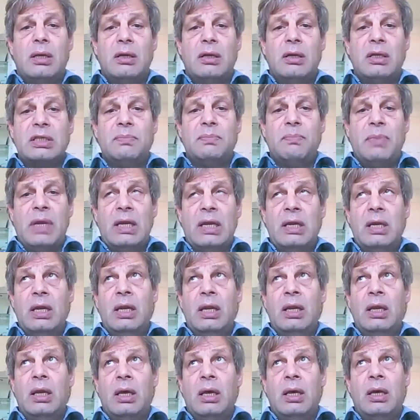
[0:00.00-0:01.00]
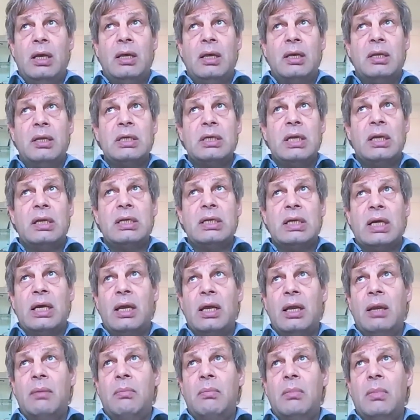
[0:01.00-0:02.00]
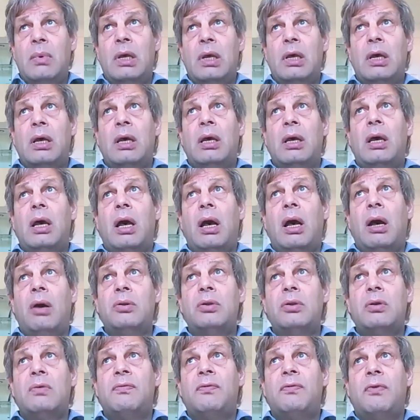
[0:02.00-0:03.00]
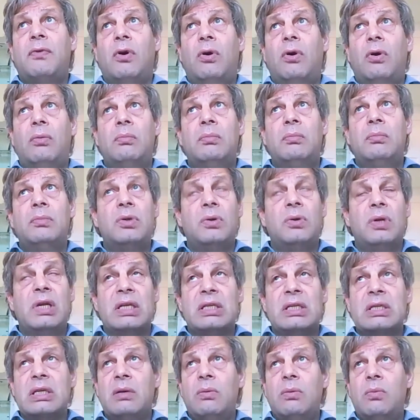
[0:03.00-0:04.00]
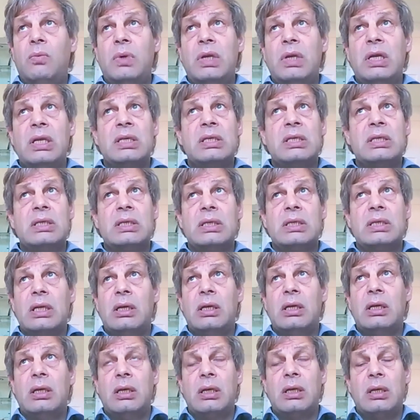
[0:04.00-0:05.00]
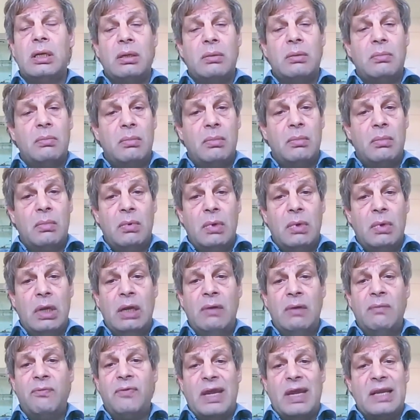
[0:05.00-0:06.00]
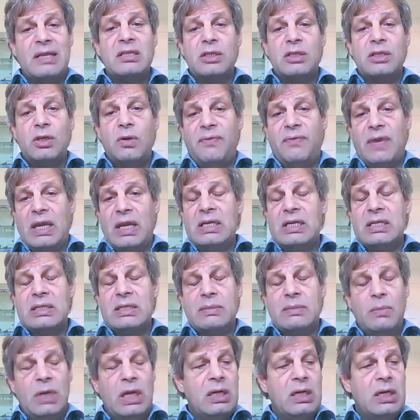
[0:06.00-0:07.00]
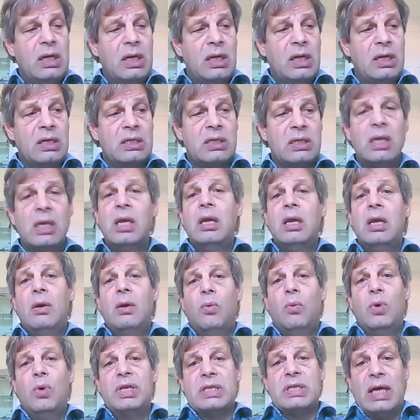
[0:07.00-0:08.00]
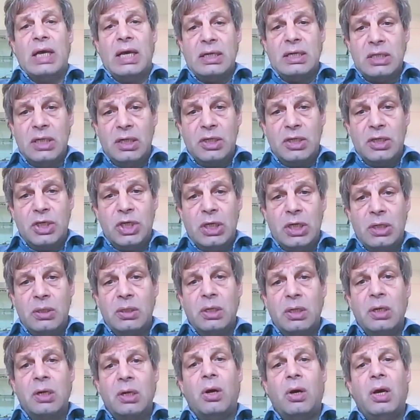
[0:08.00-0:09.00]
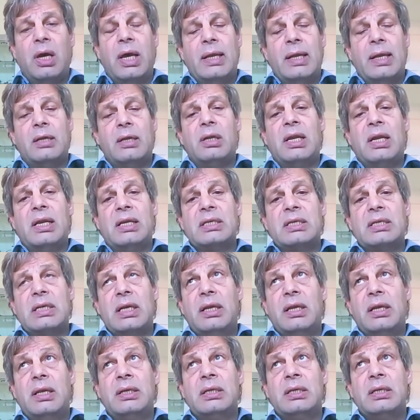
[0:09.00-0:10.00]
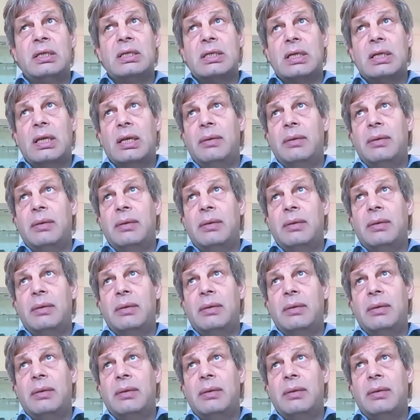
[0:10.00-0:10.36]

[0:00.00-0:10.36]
spending their time out of home together with in face-to-face meetings with other children or adolescents.